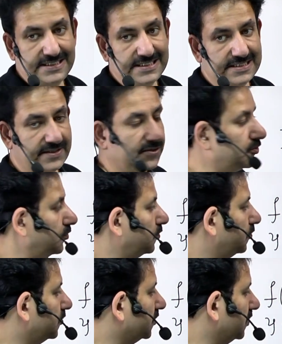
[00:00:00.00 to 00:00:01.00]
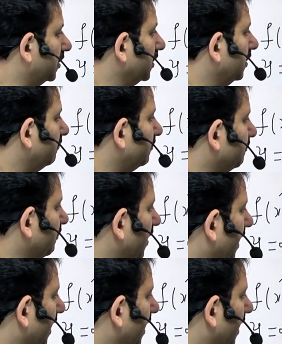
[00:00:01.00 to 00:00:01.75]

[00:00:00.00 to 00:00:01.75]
These are the two roots which we'll